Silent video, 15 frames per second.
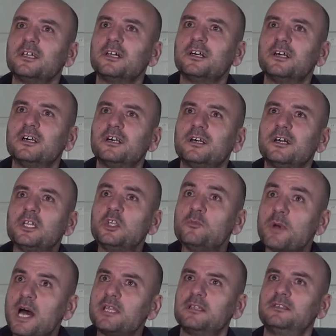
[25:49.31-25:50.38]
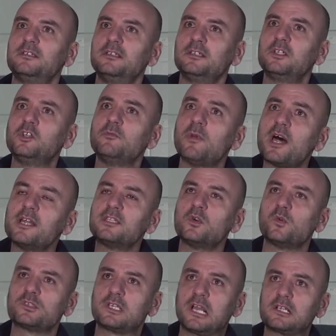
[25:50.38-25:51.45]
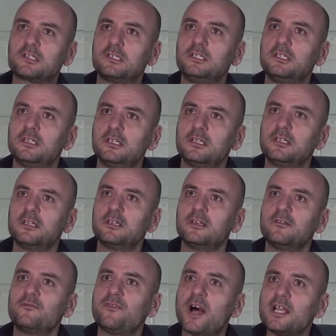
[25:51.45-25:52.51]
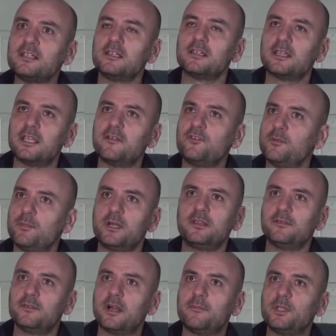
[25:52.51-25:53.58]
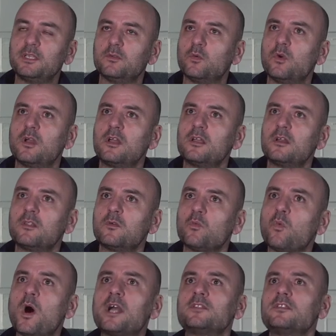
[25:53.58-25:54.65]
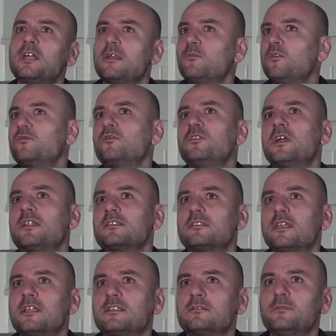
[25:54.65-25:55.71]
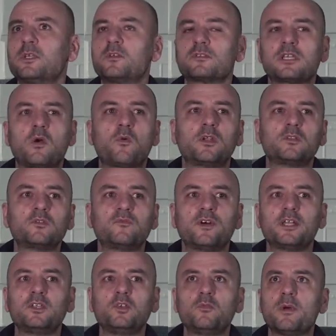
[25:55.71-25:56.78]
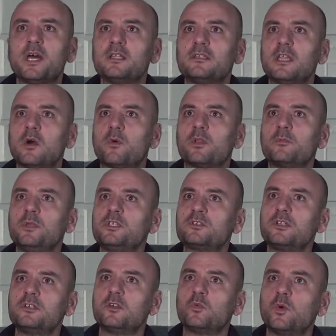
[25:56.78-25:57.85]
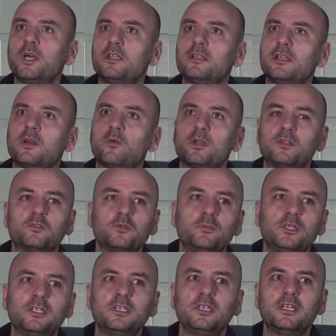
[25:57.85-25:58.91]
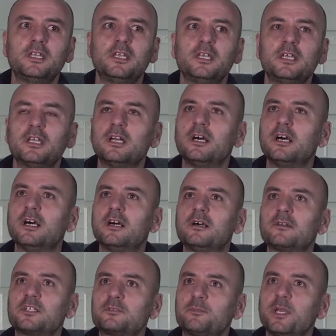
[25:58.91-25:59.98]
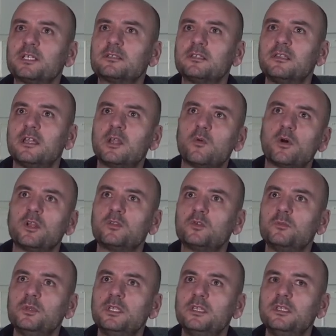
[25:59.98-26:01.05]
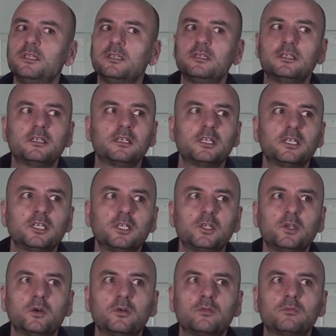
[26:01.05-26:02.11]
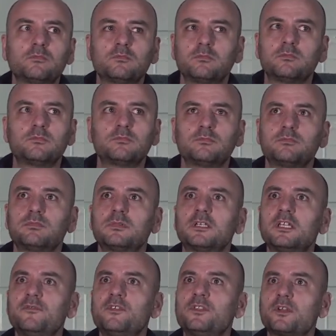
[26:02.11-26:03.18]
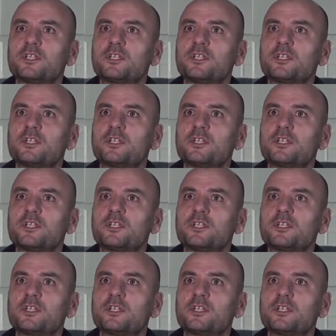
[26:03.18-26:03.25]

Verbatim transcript: uh, humanity humanity was actually finding everybody i mean why did I move to the United States? Because I wanted to find humanity. I wanted to be treated well, and I wanted to be uh, respected, and I wanted to be, you know, given the